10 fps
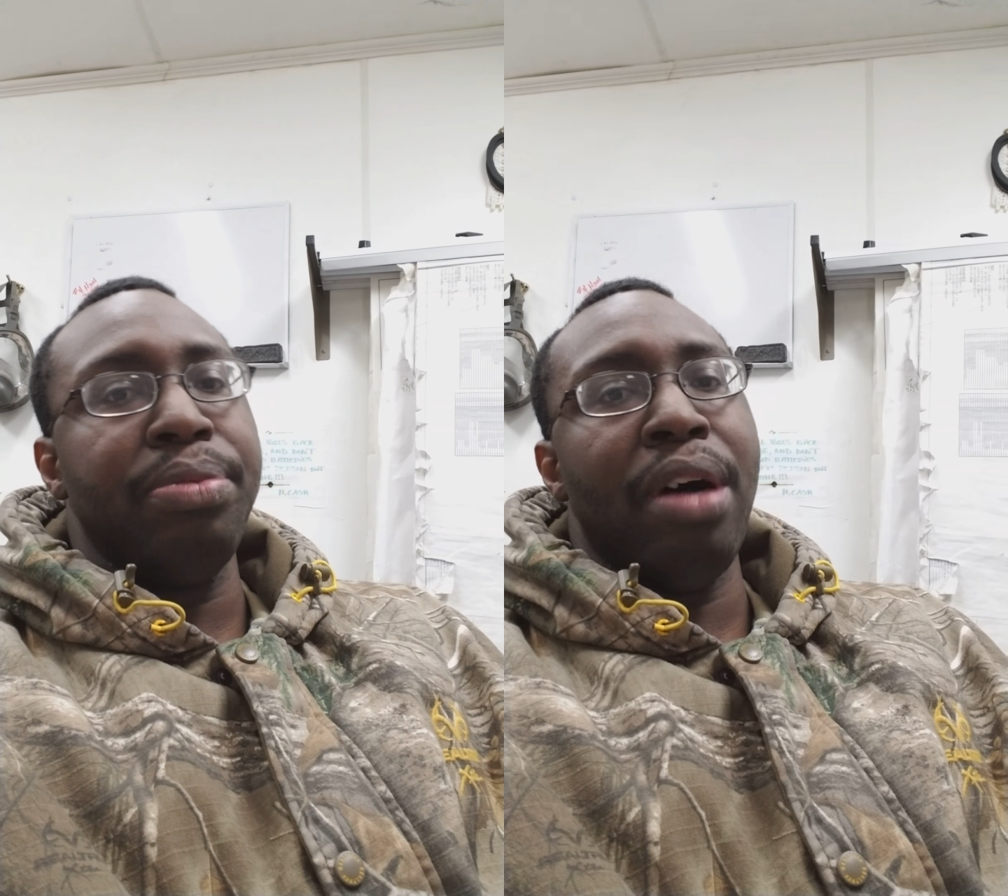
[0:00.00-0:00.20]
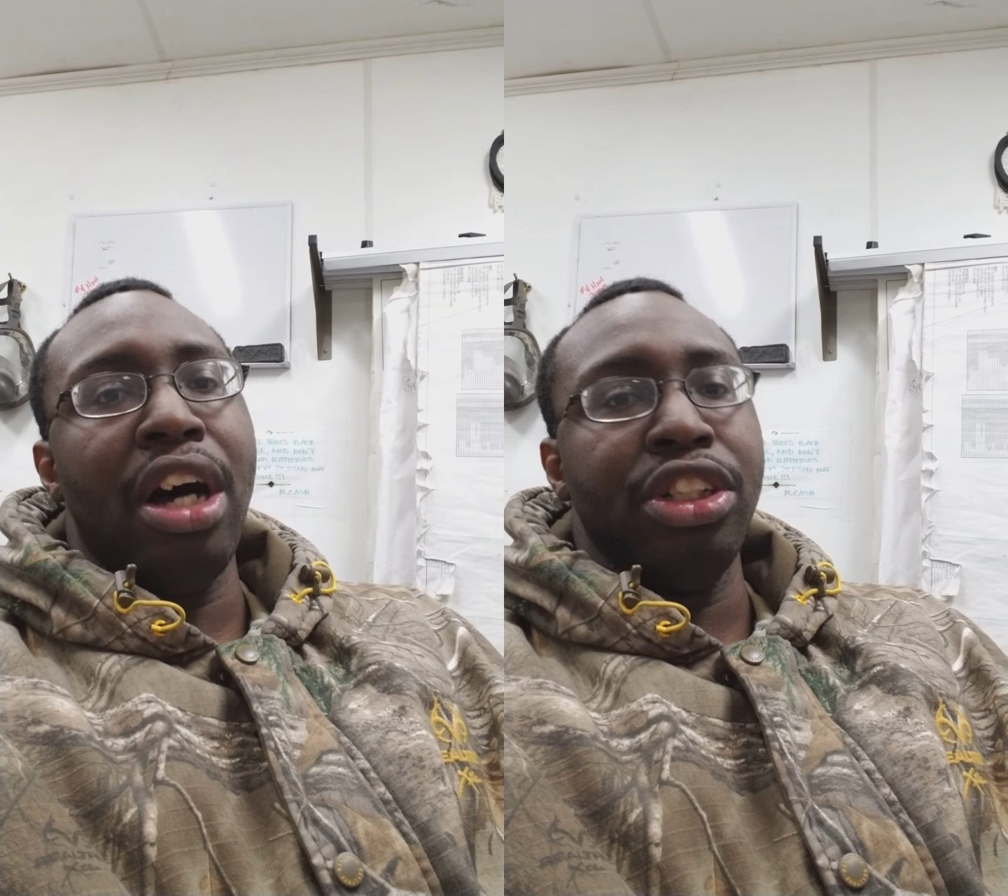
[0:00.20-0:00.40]

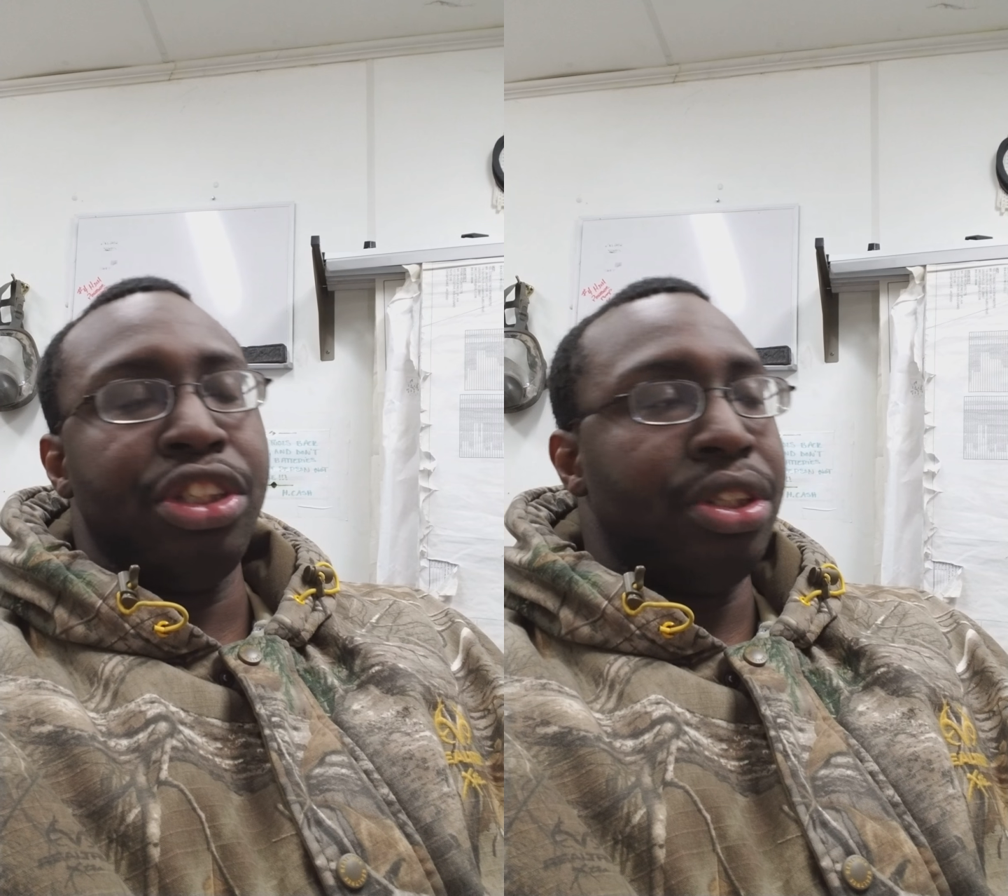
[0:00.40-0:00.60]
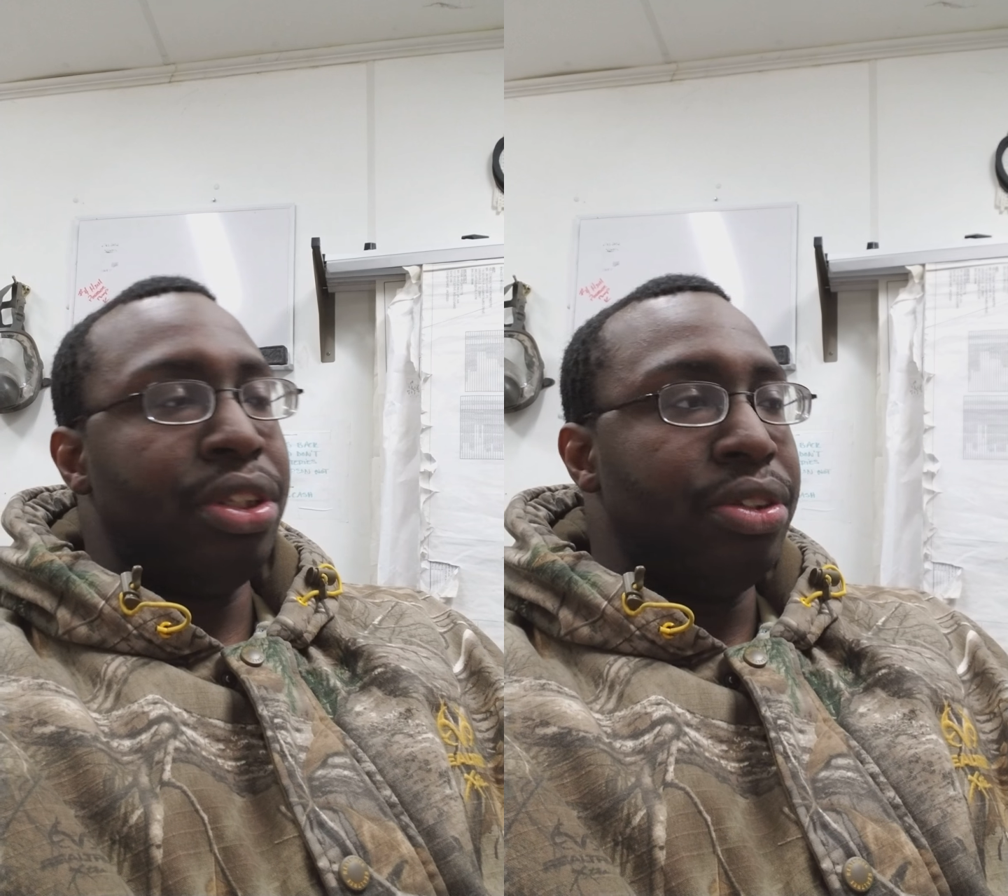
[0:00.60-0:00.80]

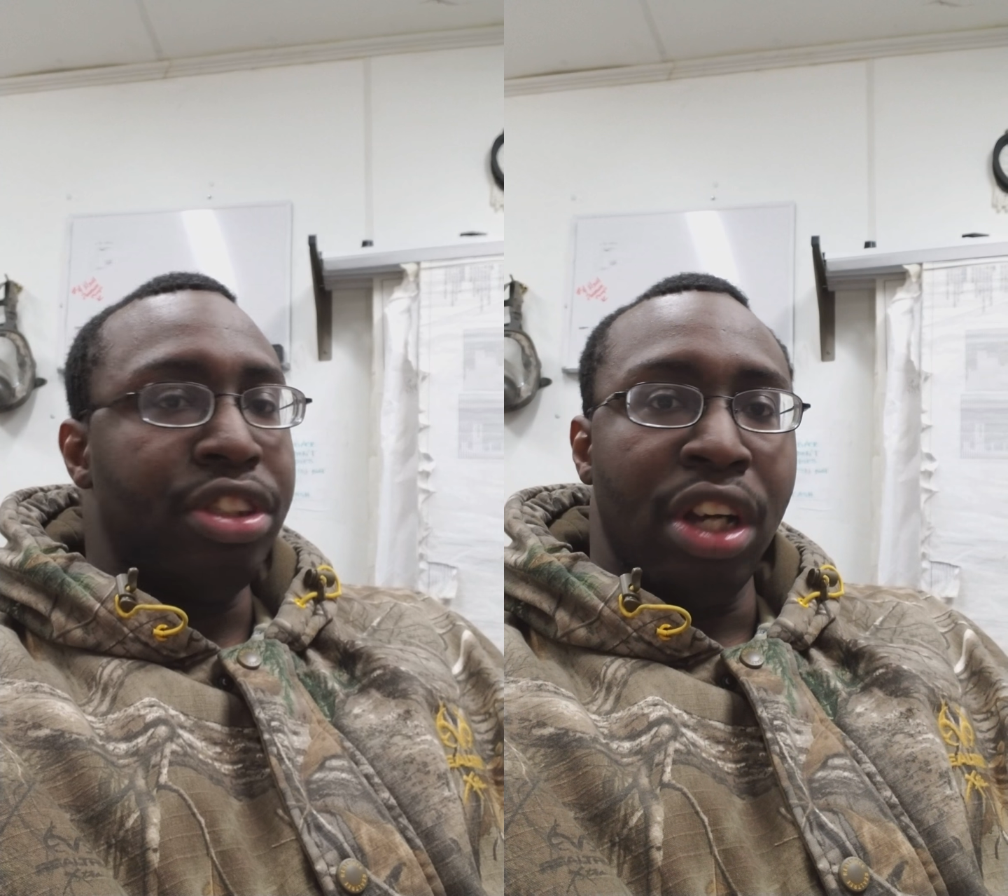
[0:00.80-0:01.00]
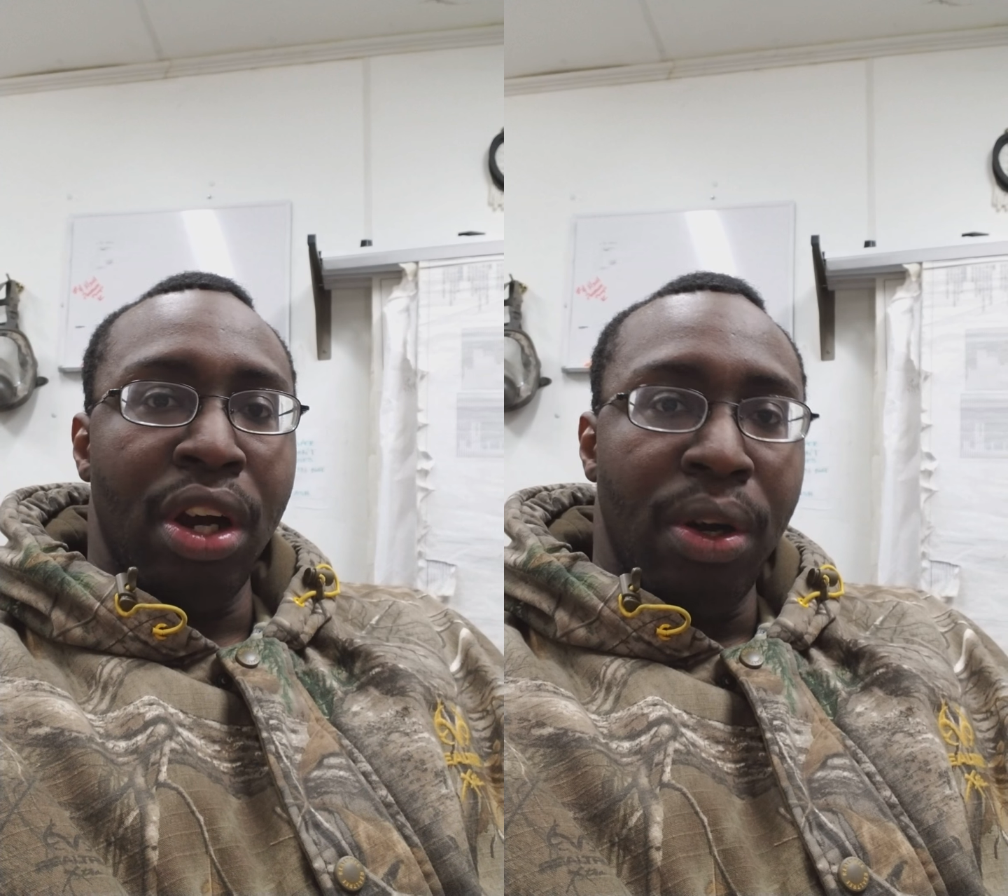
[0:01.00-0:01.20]
module,
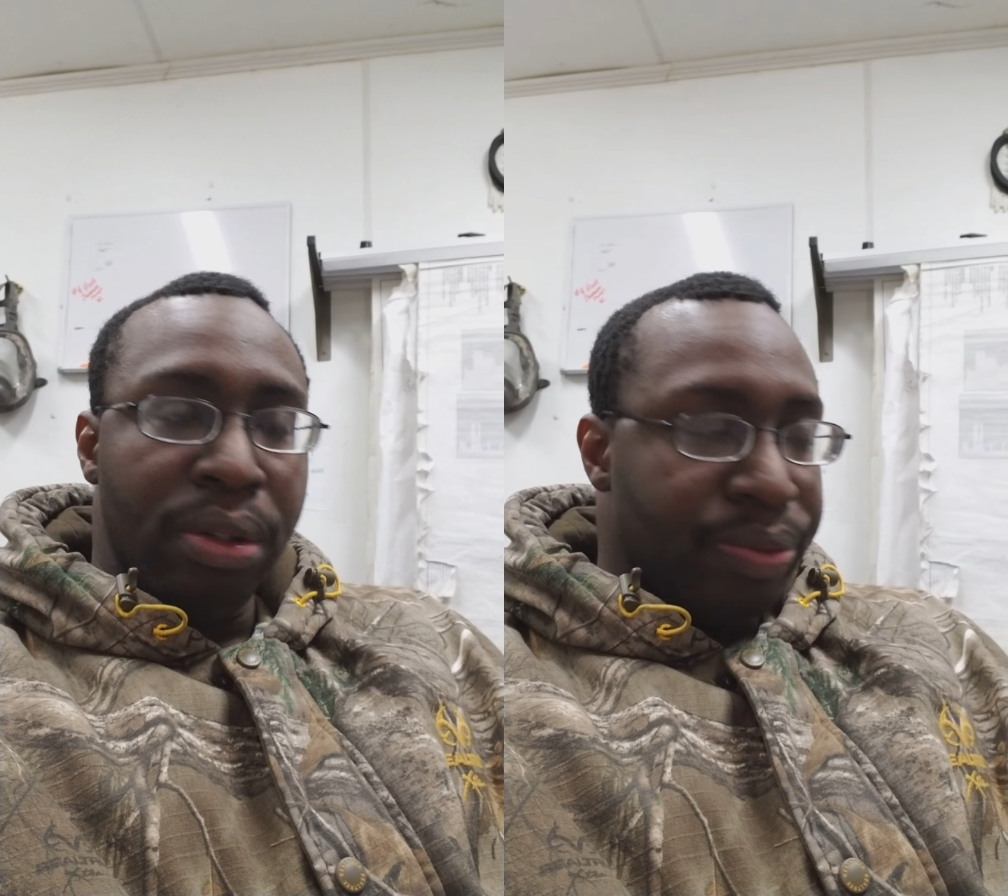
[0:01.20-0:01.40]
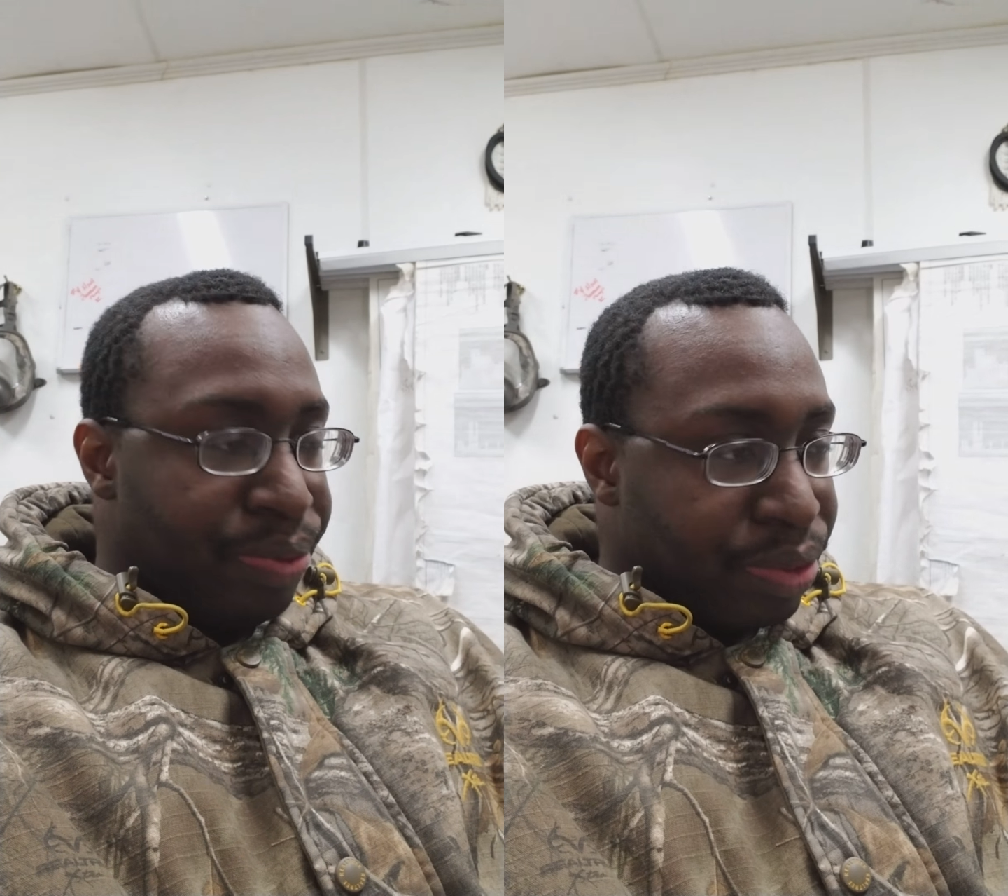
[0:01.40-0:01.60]
so